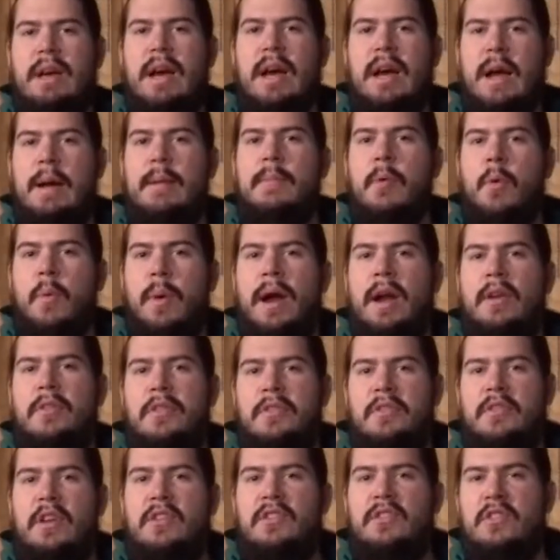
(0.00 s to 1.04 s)
I'm aware
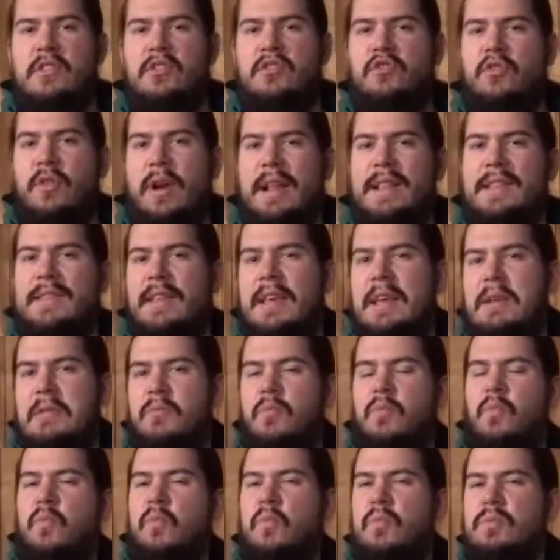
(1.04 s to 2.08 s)
this doesn't
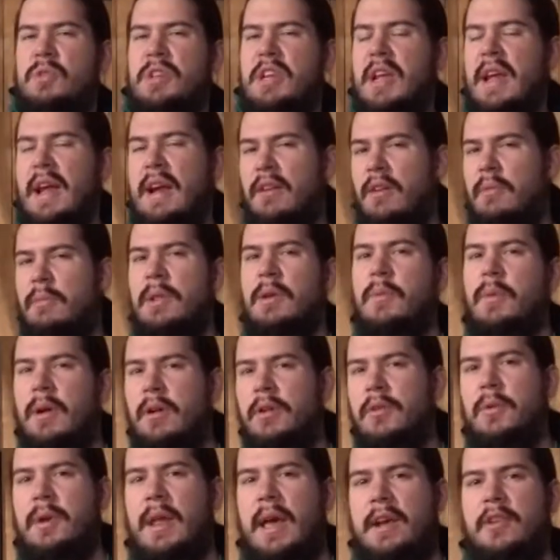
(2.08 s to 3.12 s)
translate terribly well
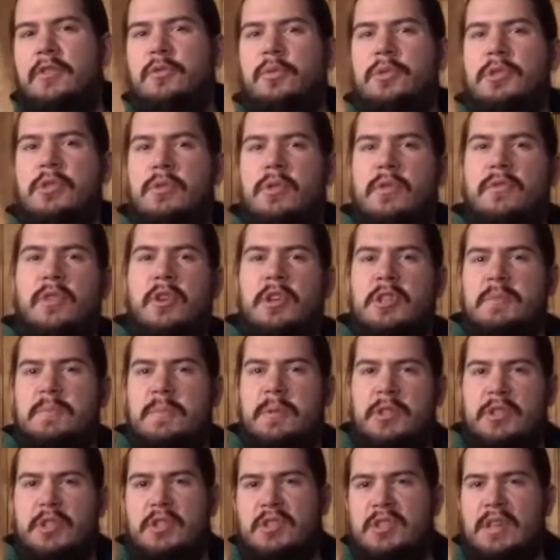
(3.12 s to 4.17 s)
to an actual universe,
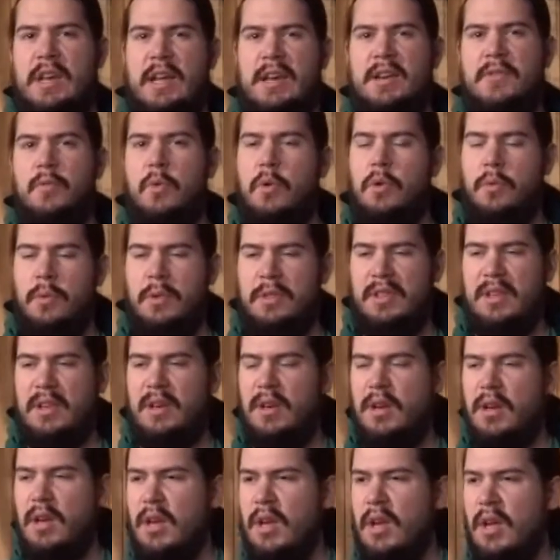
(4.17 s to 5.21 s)
but just kind of roll with
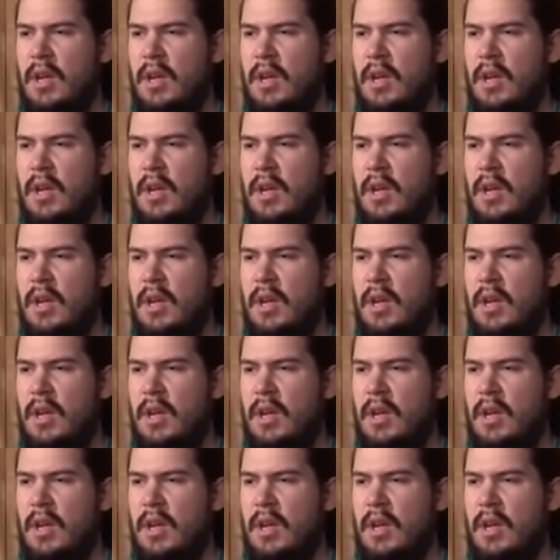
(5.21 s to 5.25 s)
it.